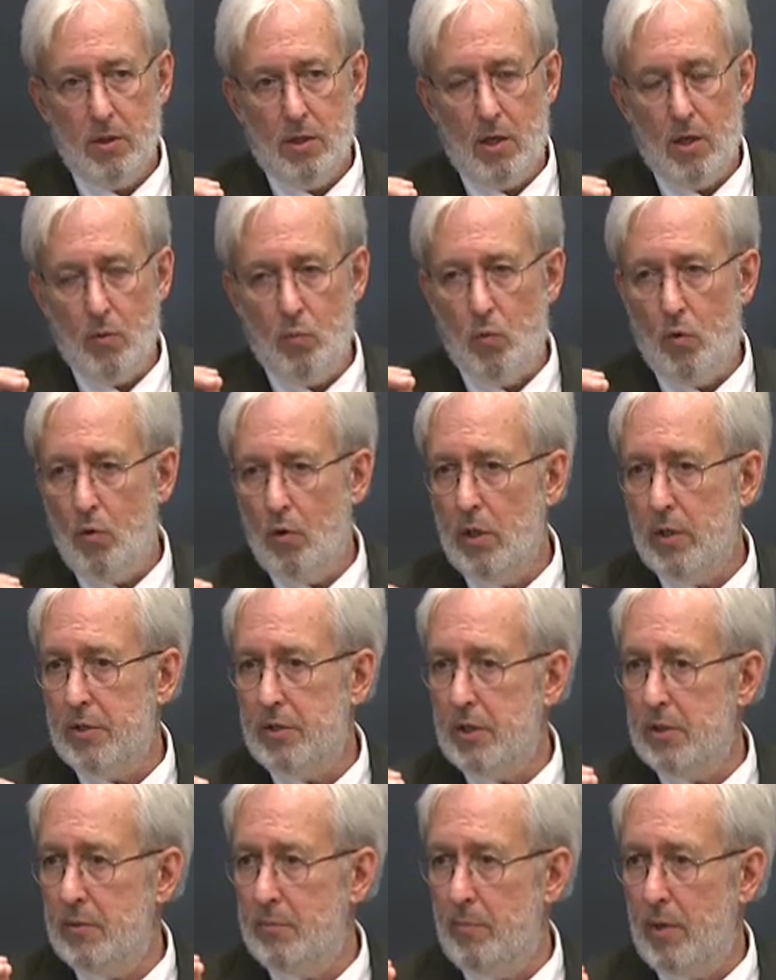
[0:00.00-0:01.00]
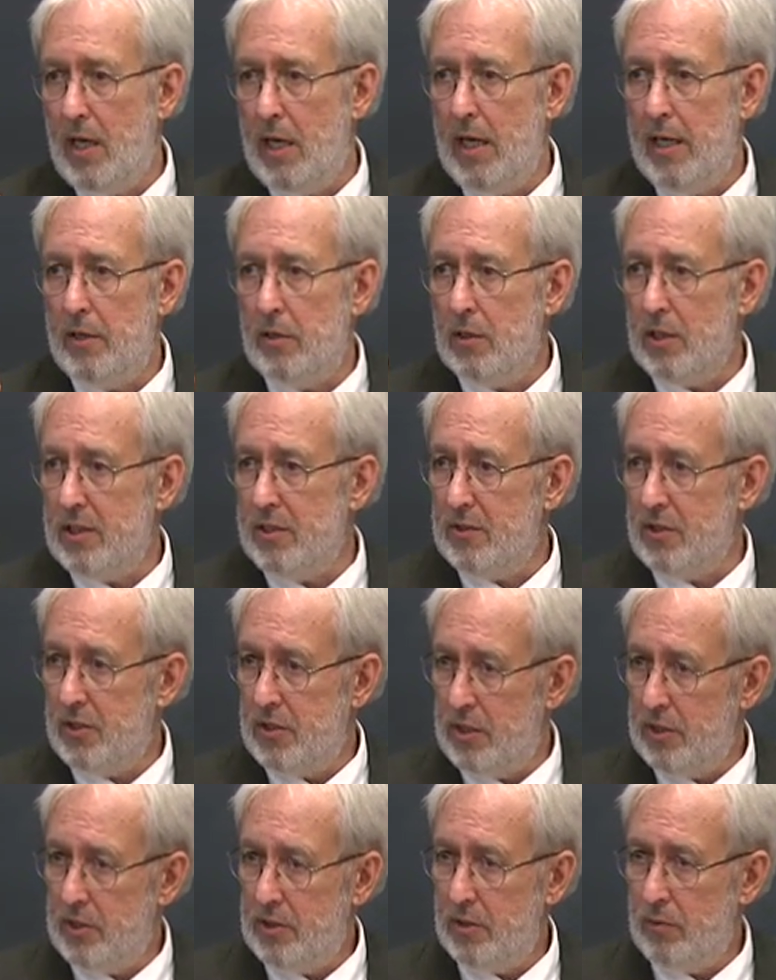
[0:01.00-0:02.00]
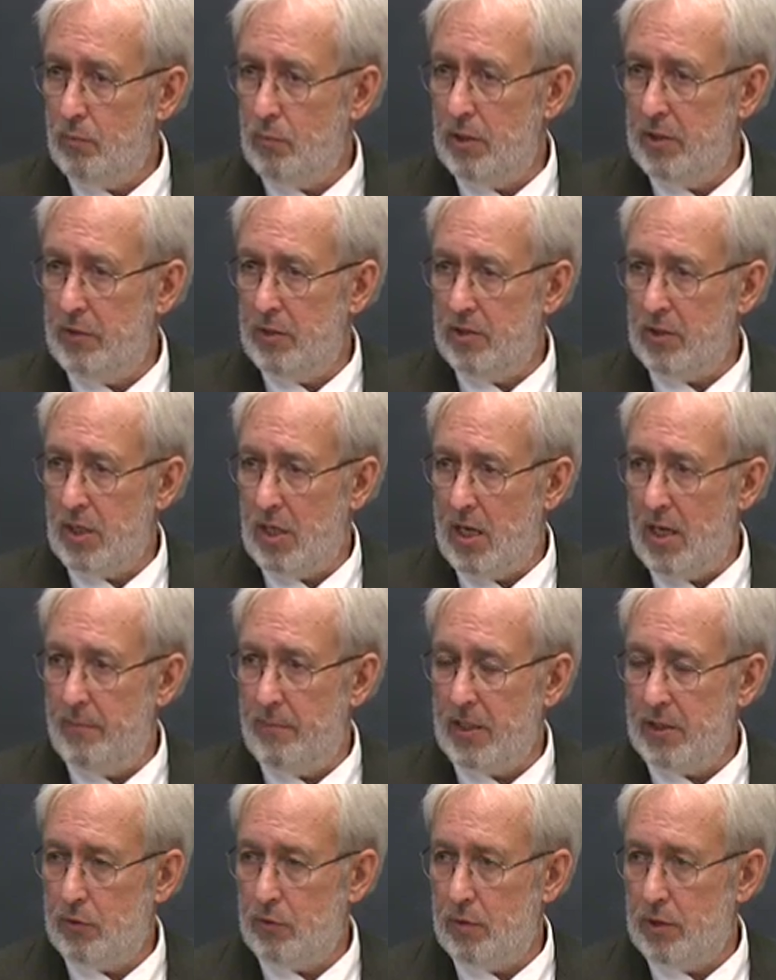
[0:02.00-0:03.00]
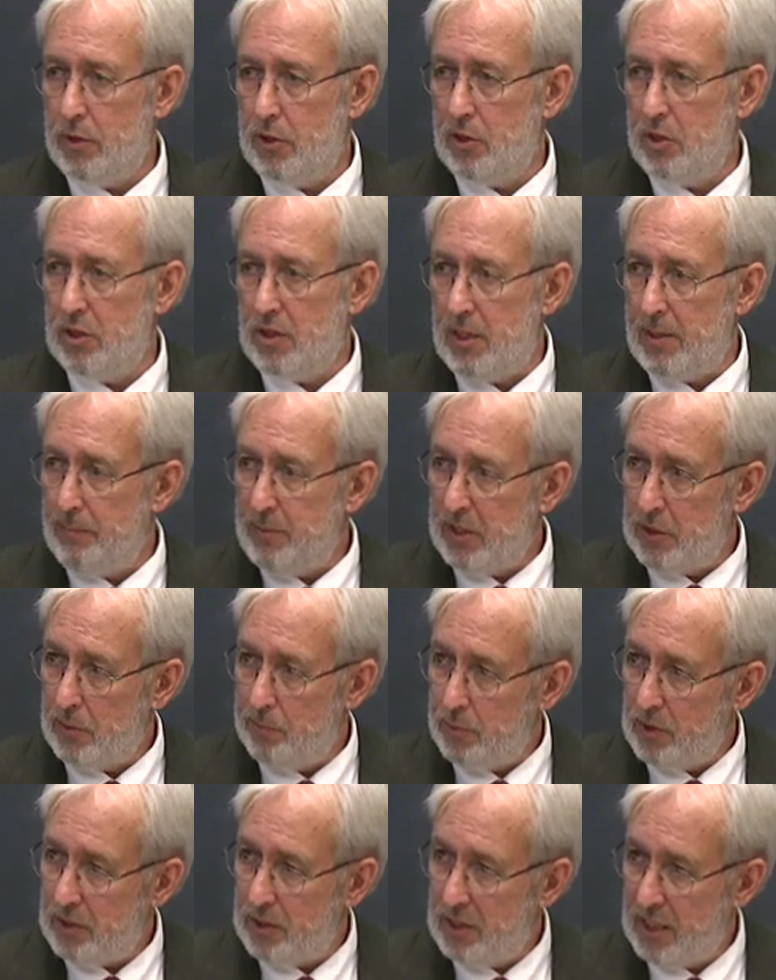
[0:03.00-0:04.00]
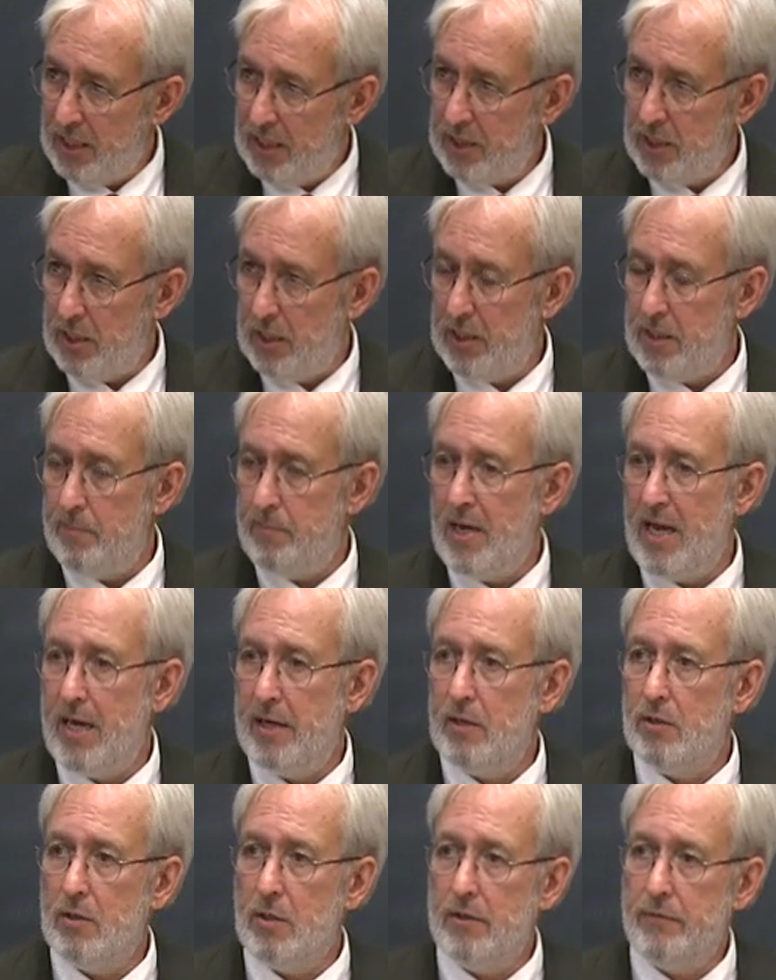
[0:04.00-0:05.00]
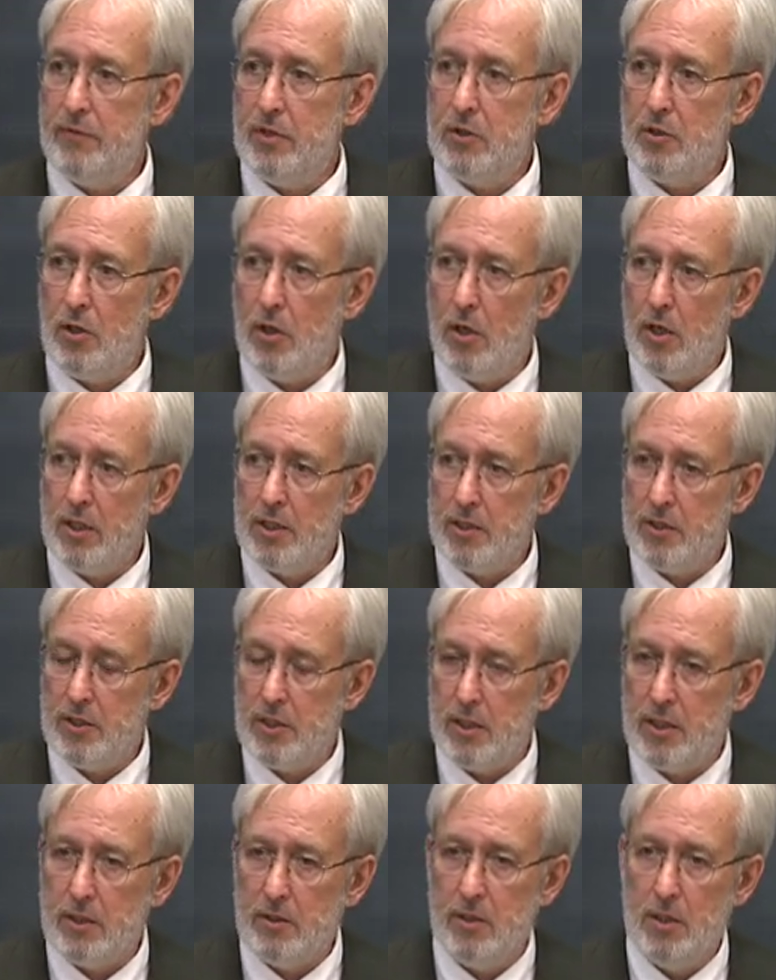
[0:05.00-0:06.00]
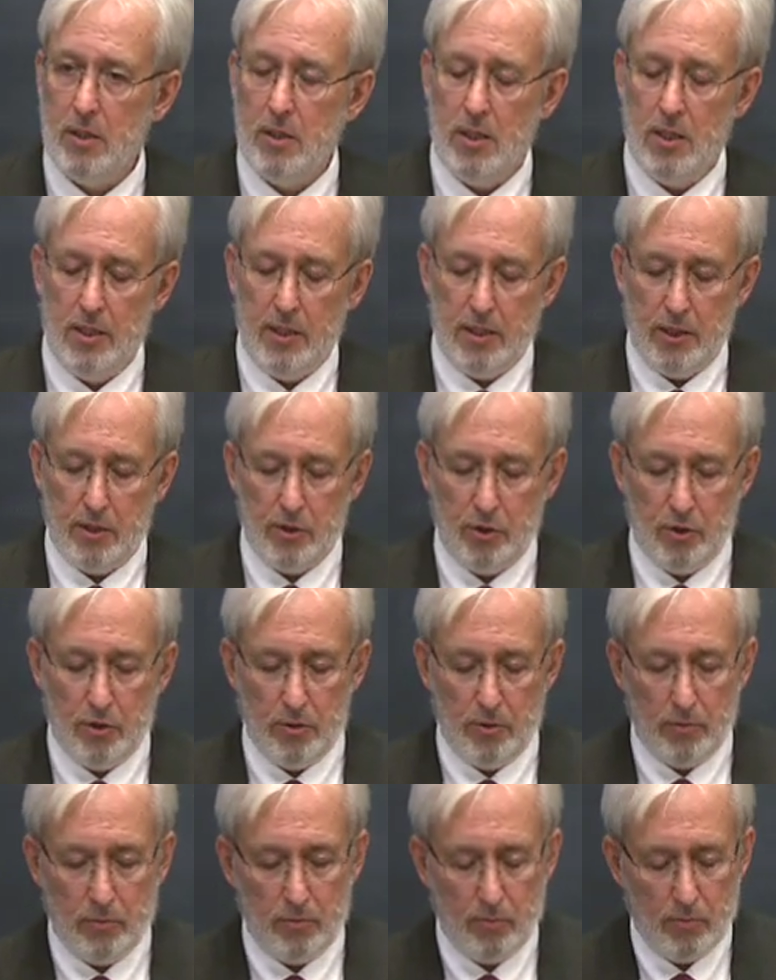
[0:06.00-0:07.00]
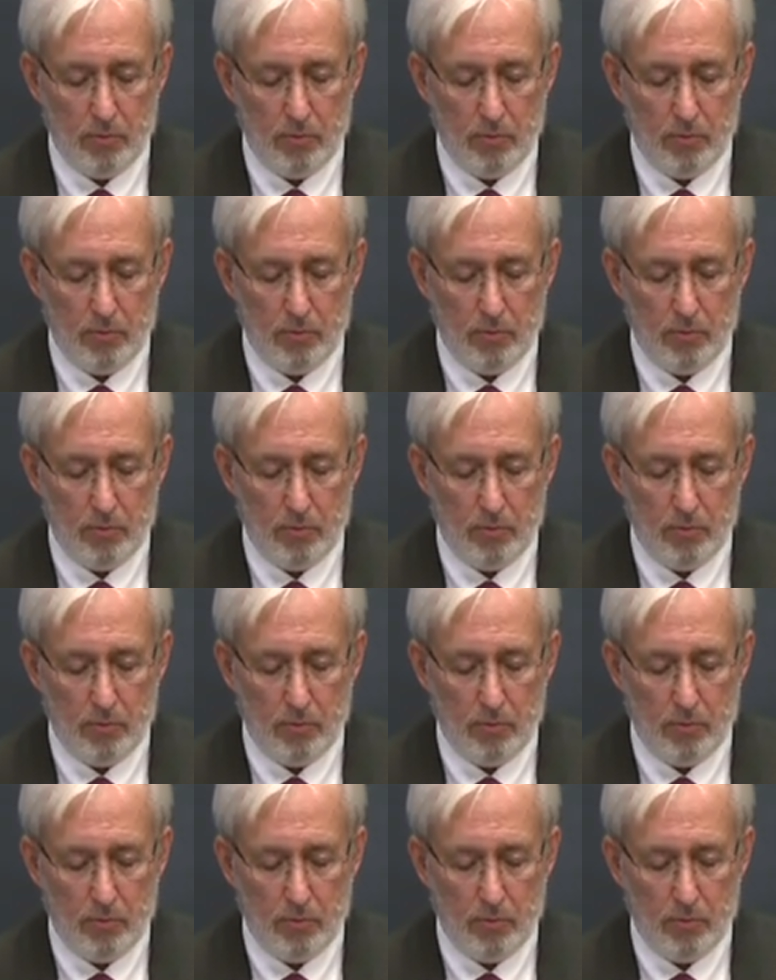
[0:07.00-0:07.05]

are warranted by or consistent with Islamic tradition. And this is particularly a matter of the targeting issue.